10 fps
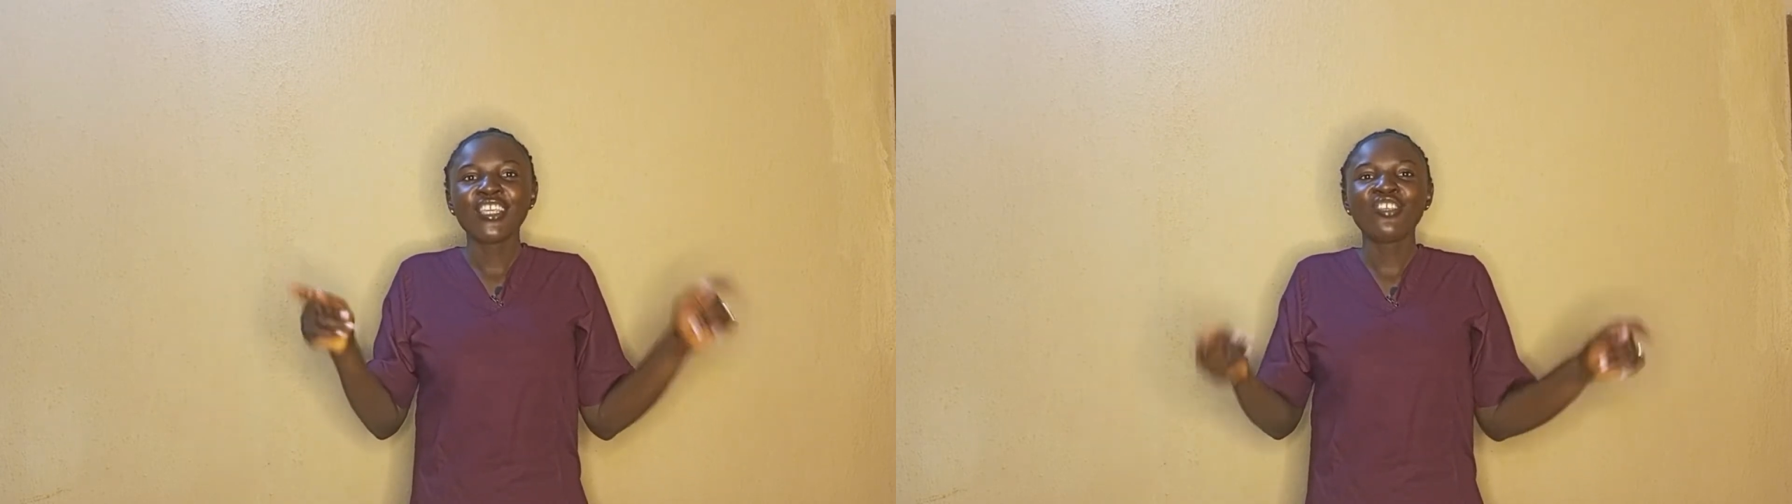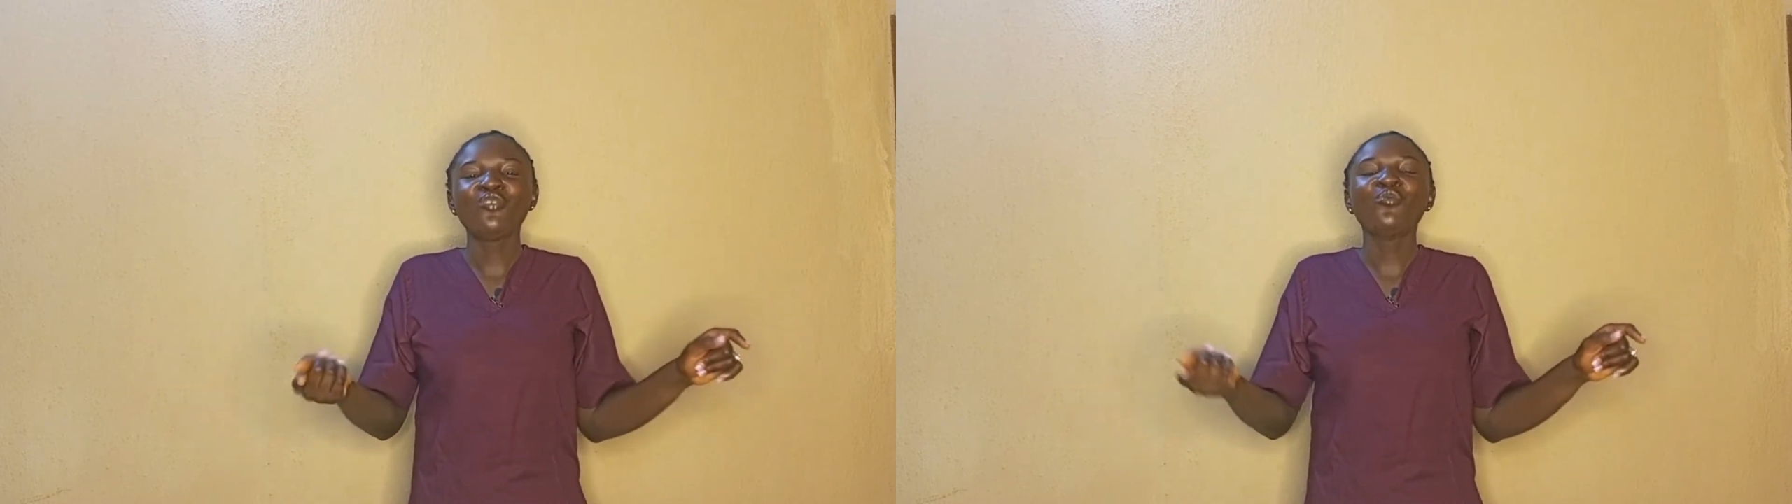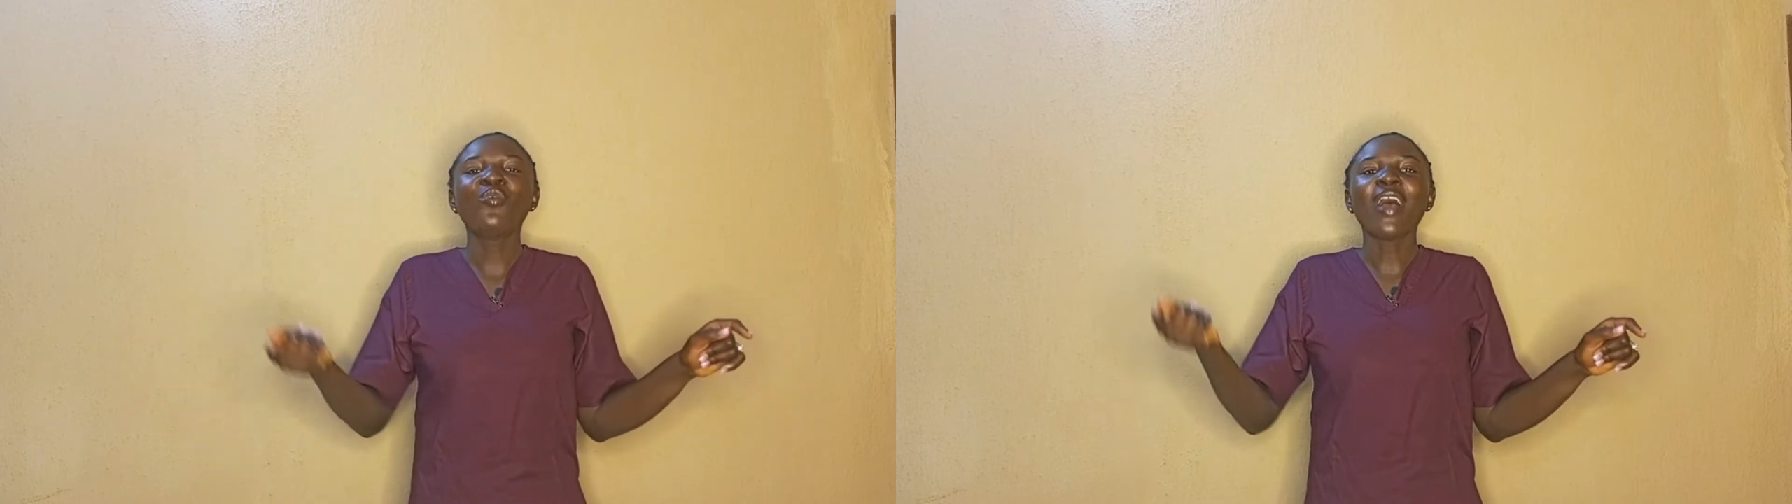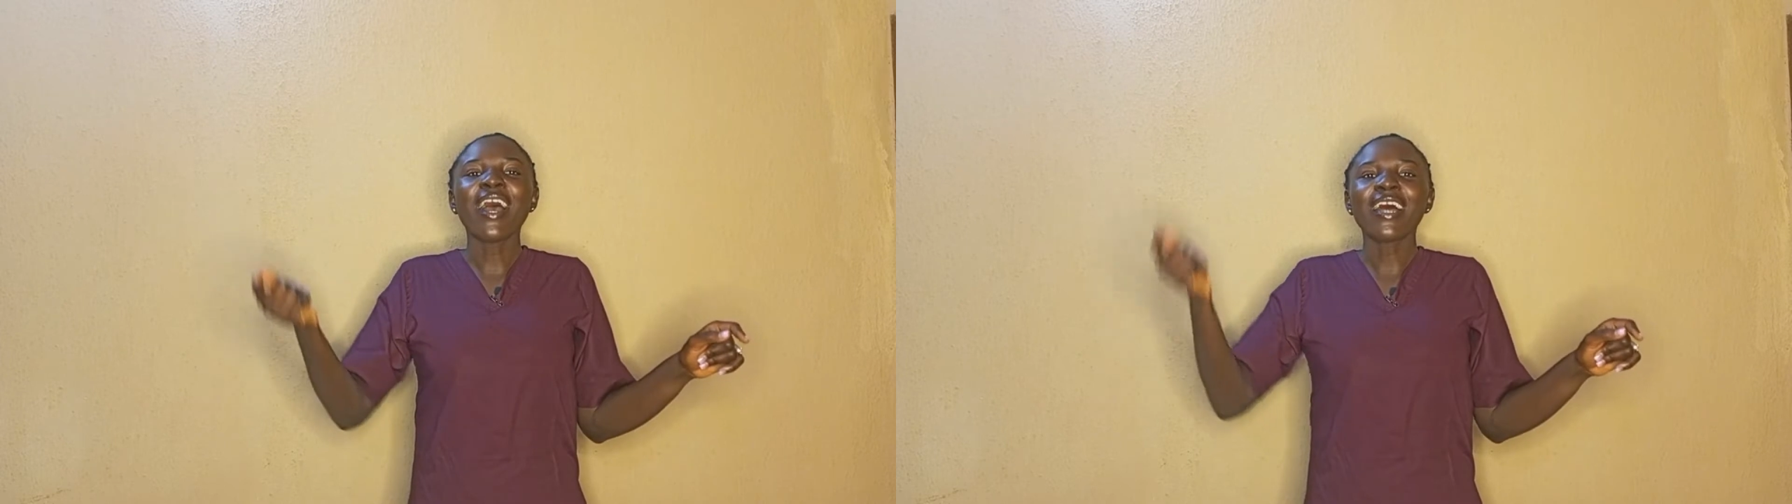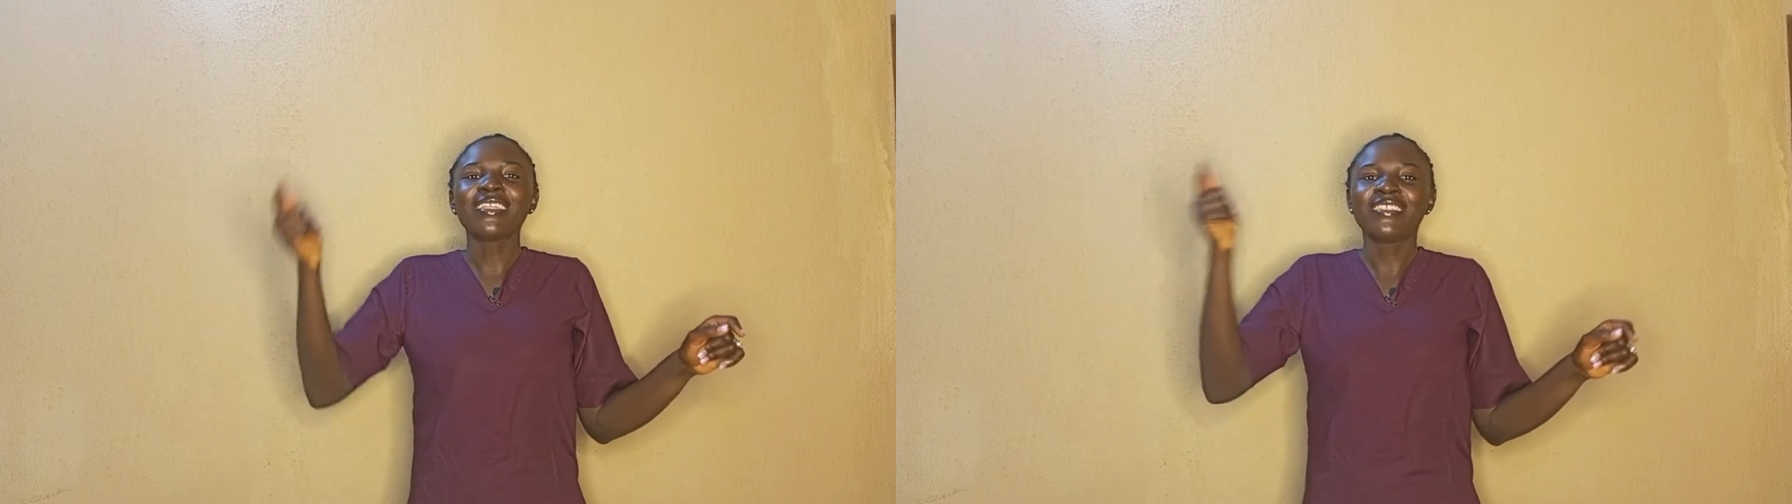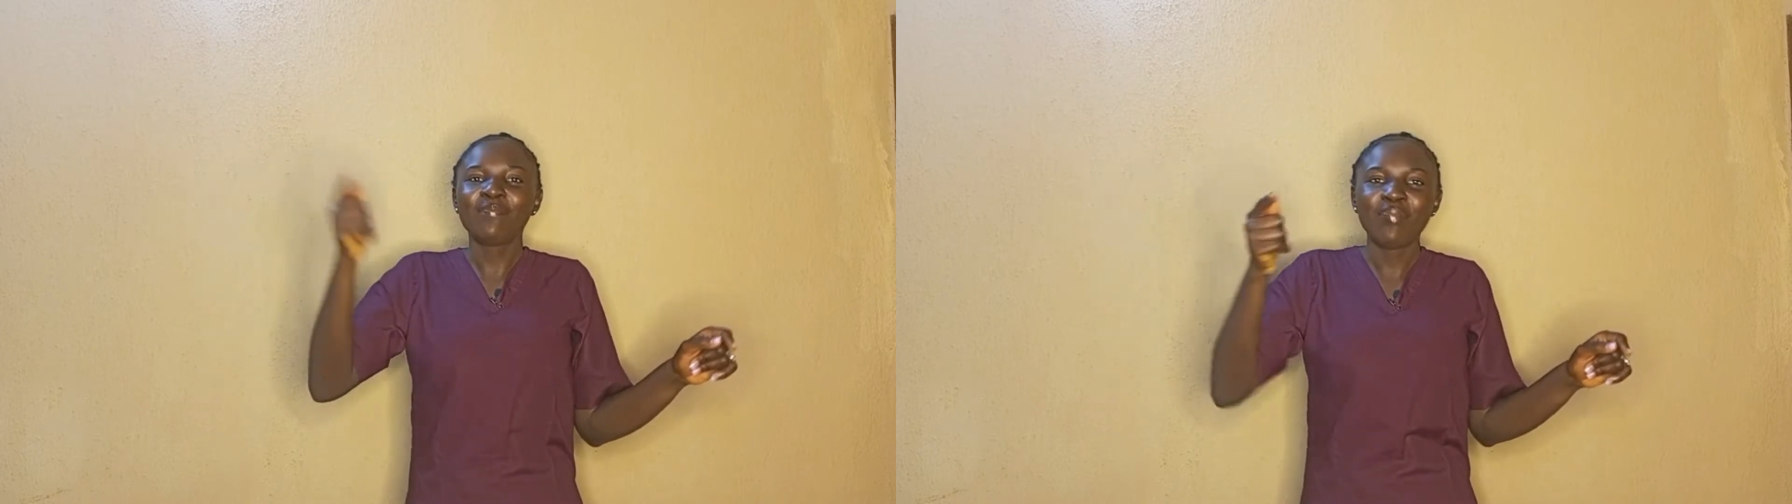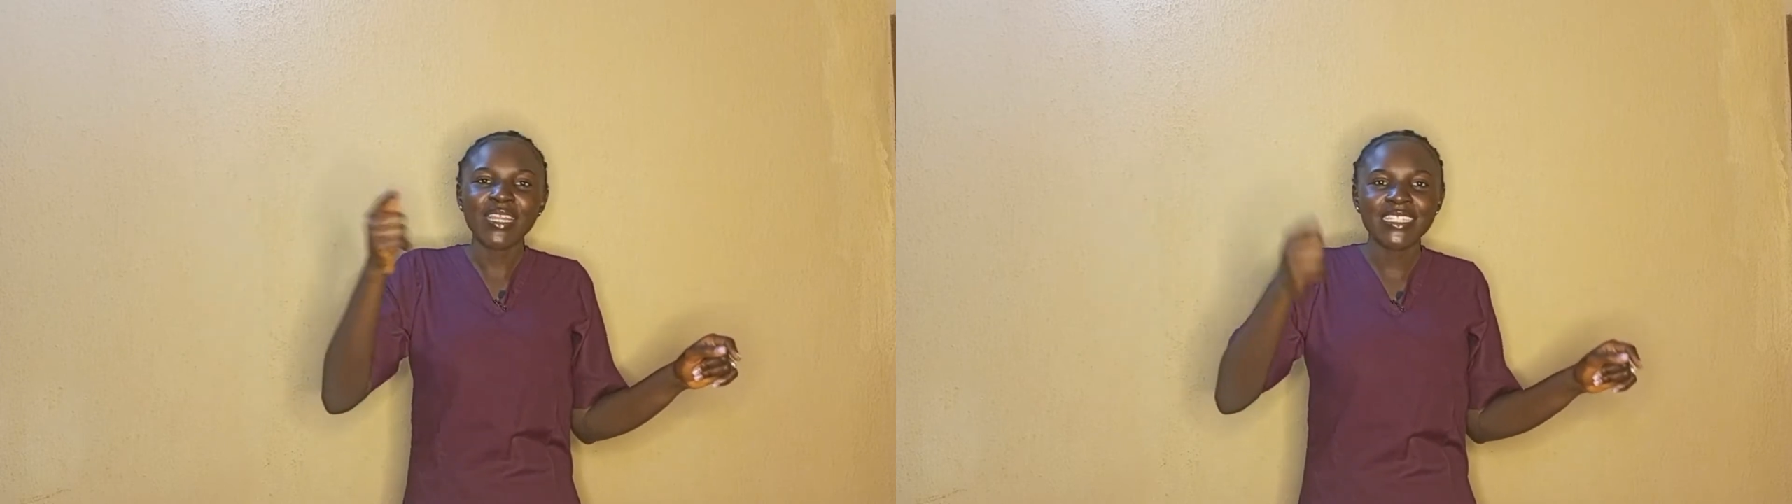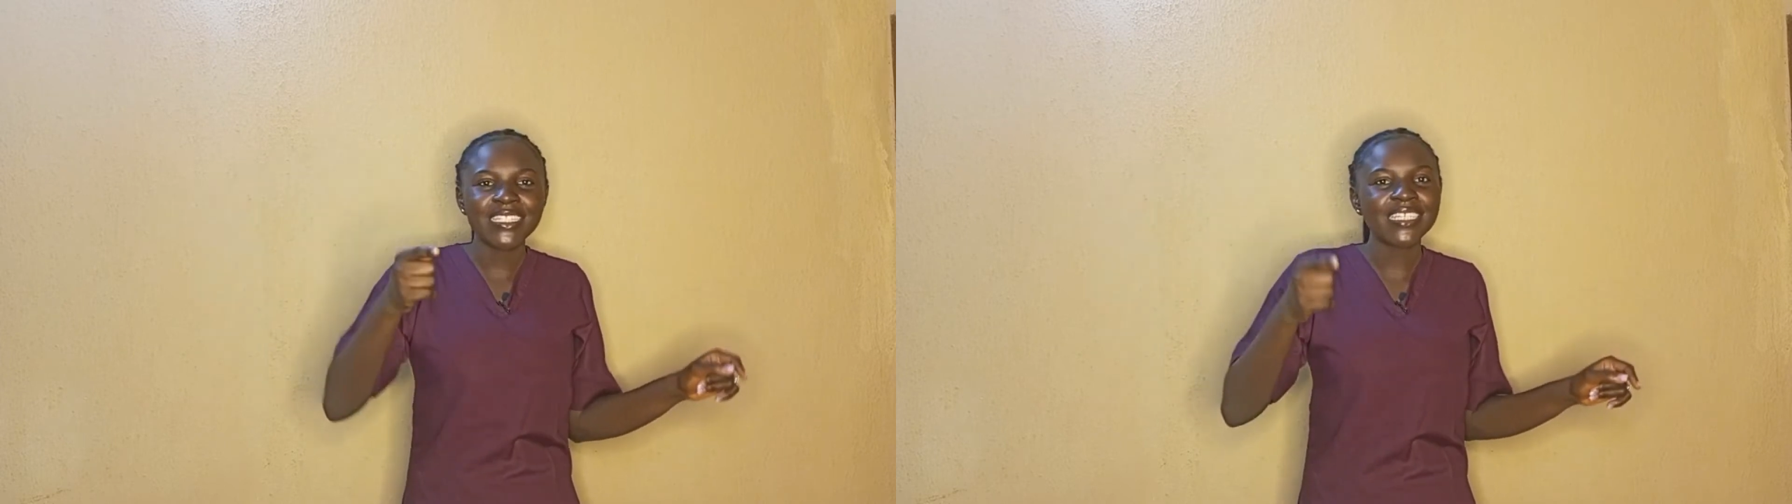you are
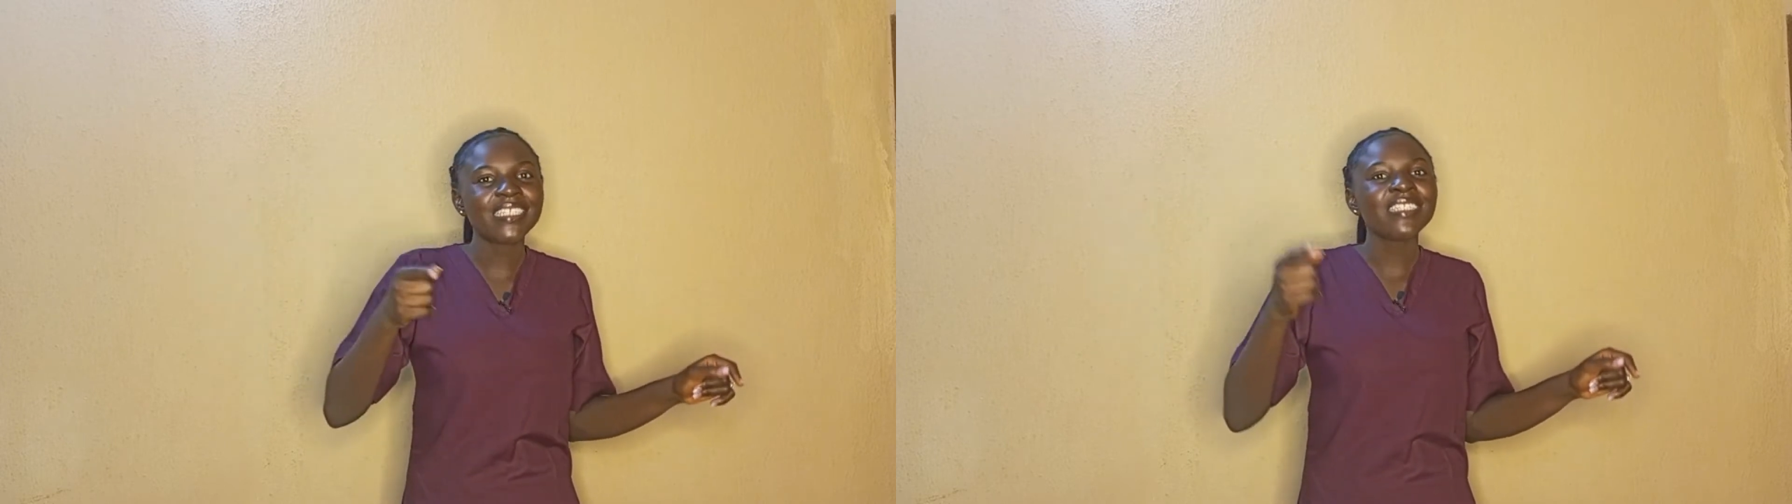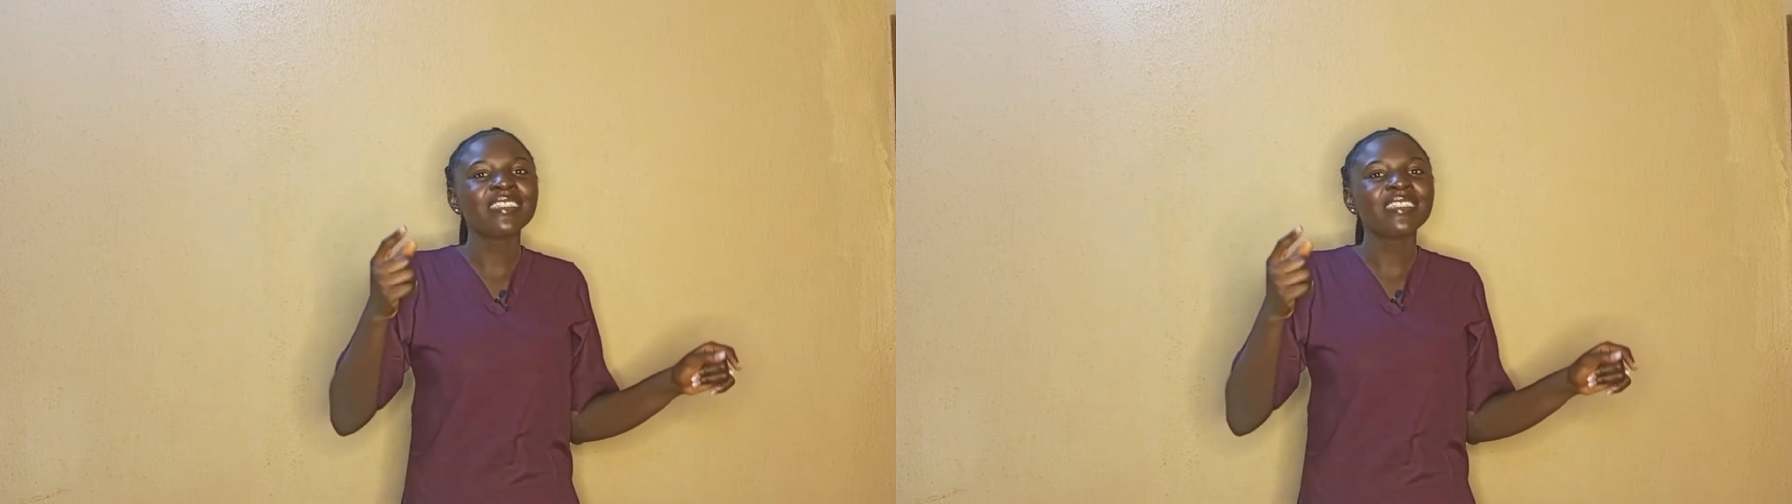depleting